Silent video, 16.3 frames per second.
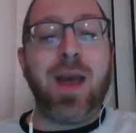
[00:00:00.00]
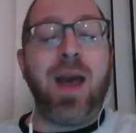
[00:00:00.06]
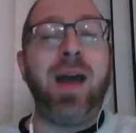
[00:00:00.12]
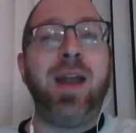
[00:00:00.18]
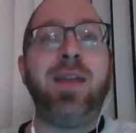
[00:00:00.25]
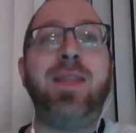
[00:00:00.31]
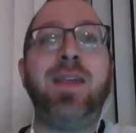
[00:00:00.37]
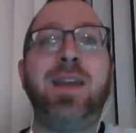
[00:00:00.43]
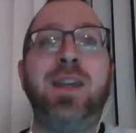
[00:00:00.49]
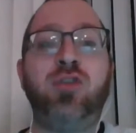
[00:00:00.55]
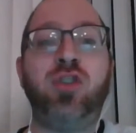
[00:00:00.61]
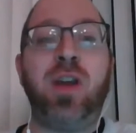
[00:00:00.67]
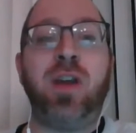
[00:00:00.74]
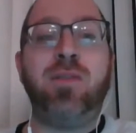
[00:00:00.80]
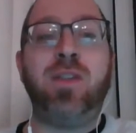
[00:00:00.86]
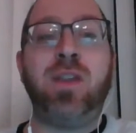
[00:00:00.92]
and I think he
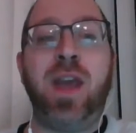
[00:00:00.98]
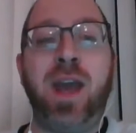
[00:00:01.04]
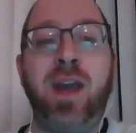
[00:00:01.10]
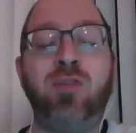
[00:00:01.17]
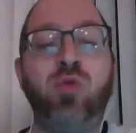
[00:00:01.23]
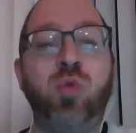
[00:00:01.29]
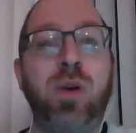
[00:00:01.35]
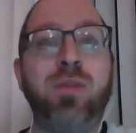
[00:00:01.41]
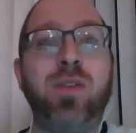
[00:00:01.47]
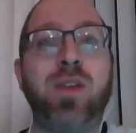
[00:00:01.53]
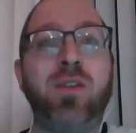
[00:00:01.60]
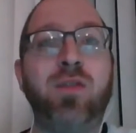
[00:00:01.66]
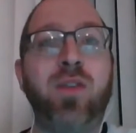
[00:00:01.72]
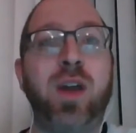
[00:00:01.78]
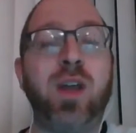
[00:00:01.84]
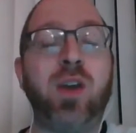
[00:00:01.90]
should have the edge wherever
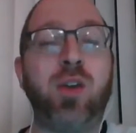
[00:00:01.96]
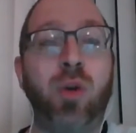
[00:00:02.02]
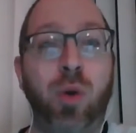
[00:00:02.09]
this fight